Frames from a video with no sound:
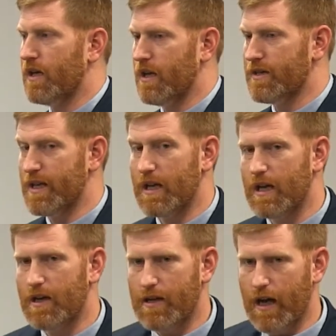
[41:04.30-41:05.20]
is a
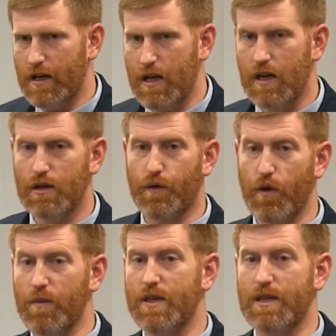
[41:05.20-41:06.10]
Gittite. He is
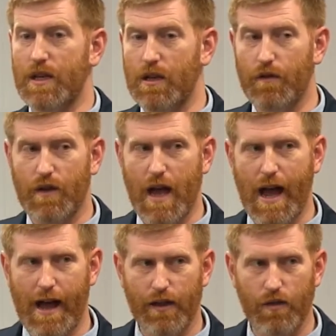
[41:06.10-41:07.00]
from the city of
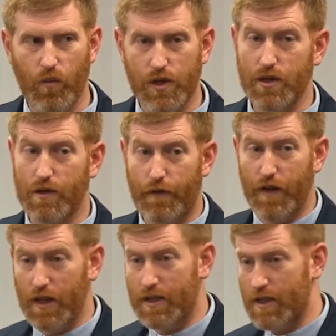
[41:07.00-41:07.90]
Gath, which is a
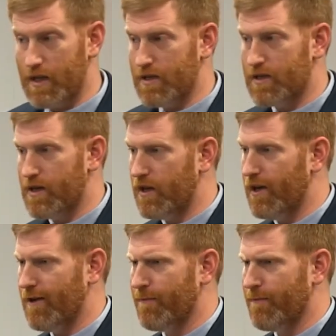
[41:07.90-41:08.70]
Philistine city.